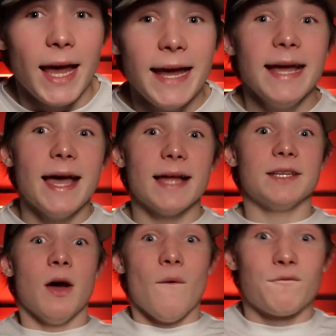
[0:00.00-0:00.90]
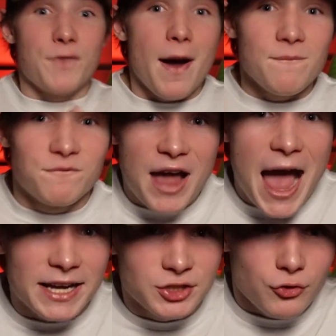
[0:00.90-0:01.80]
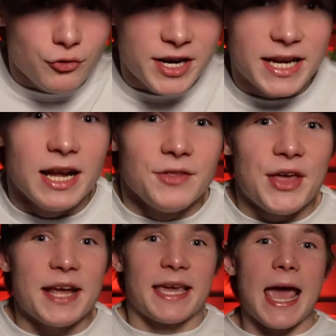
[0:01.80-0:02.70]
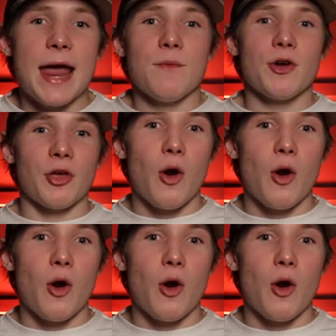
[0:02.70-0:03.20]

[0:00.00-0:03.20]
and from factory, they came with a